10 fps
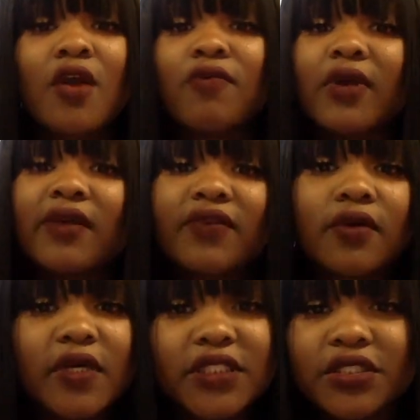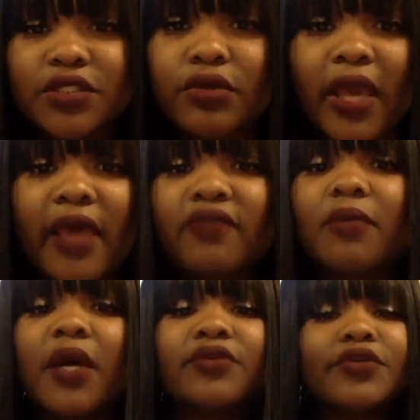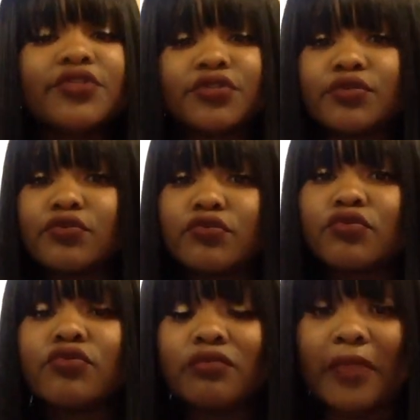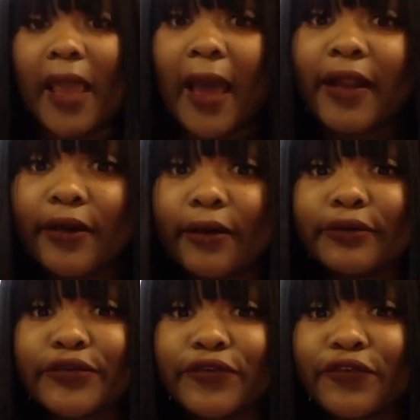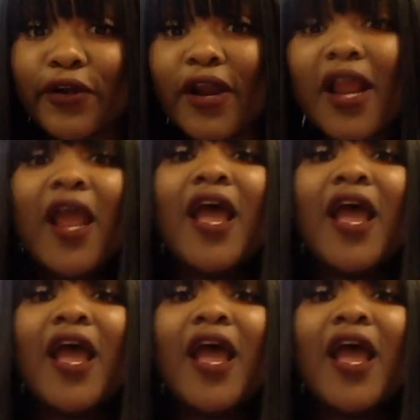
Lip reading: whatever questions you have about nursing school that I know so far.